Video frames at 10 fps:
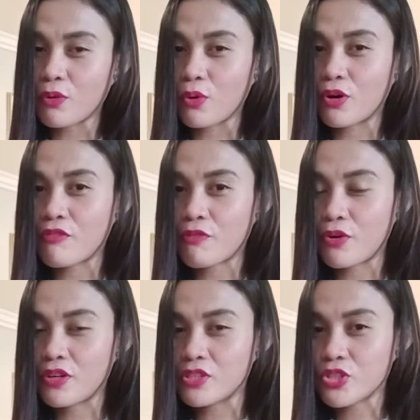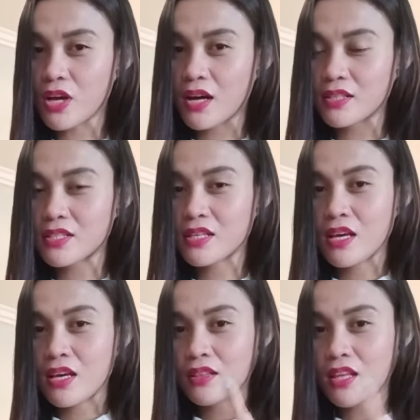telling you to go
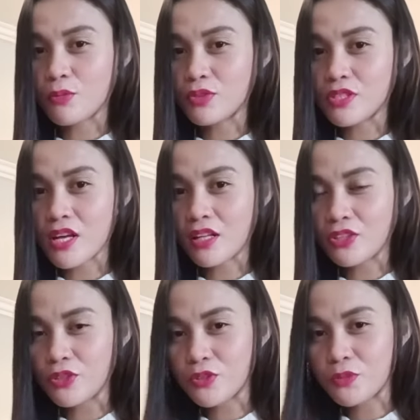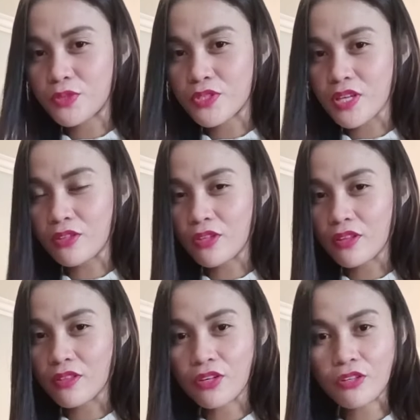to the 5th floor for the
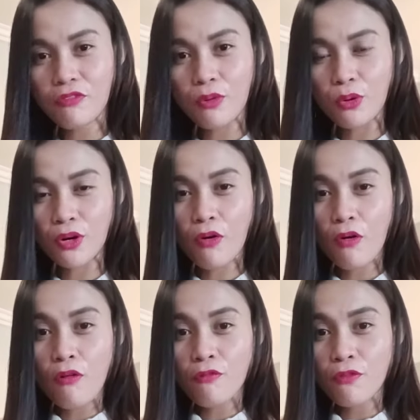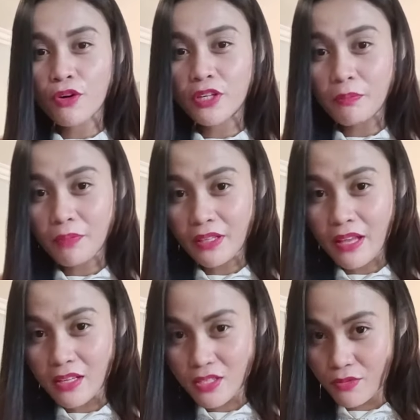shots, they would tell you to
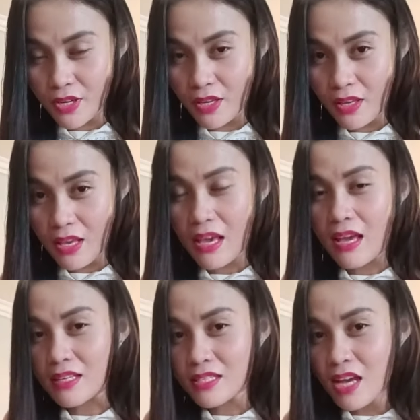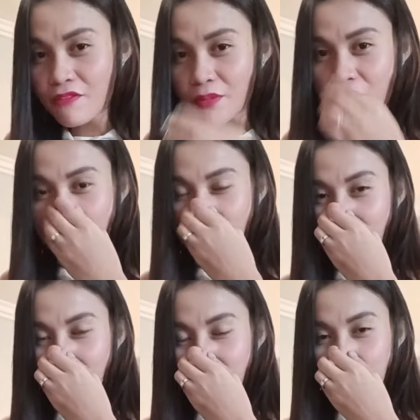proceed to the third floor
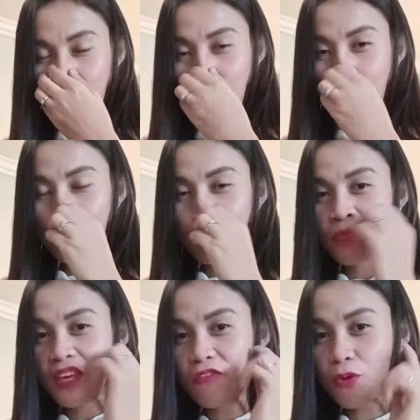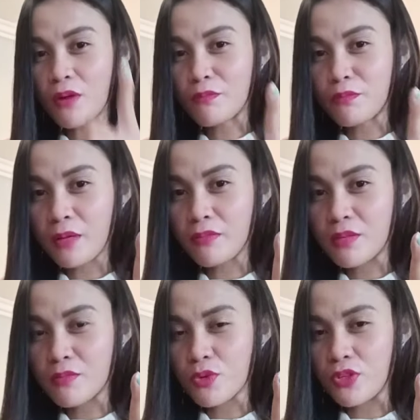for repeat x-ray. And
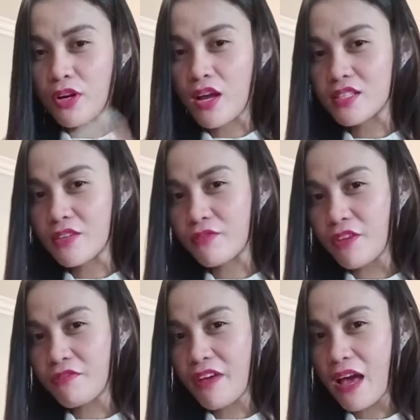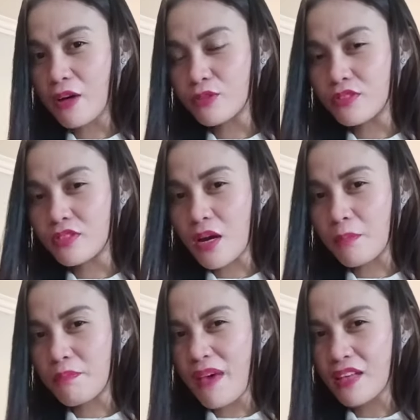aside from the repeat x-ray,
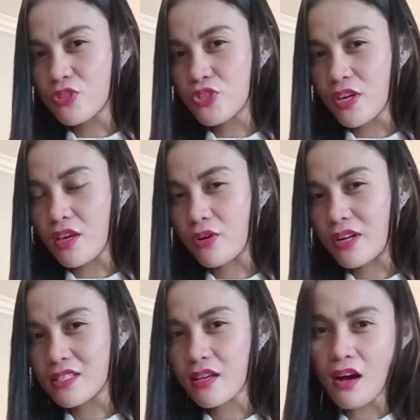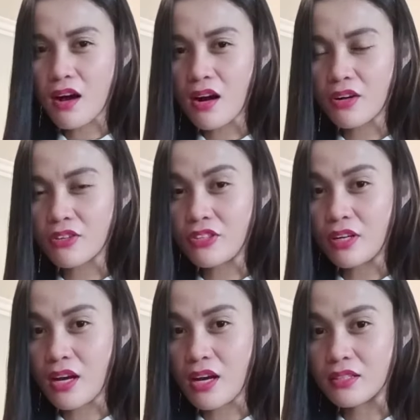if you have problems with your lungs, if they
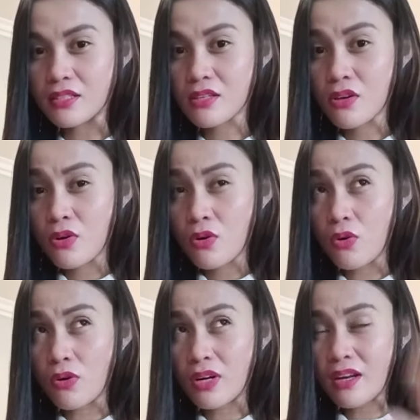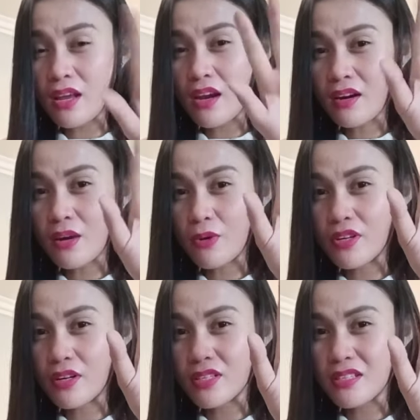found a patchy or
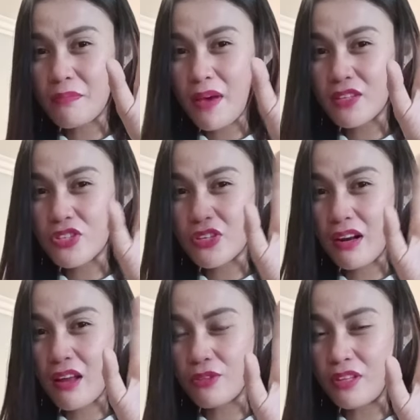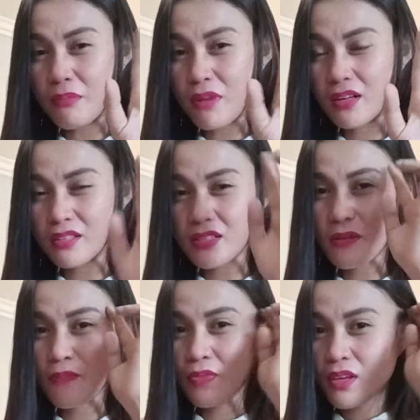a scar on your lungs,
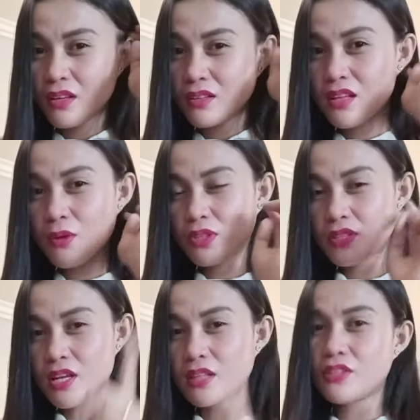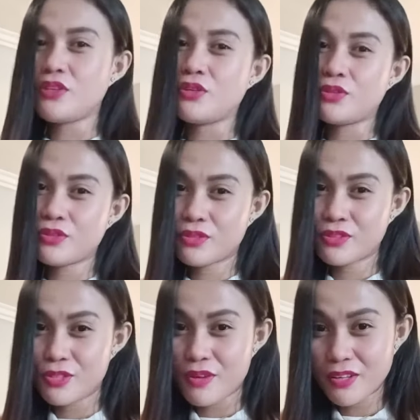or an area where there is a patchy
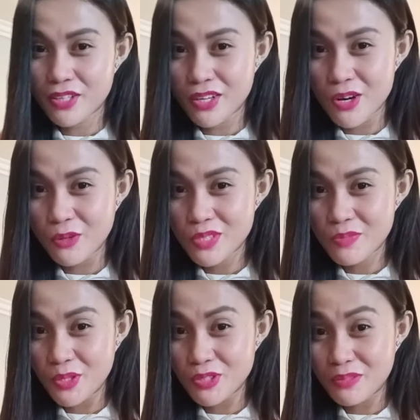or cloudy marks,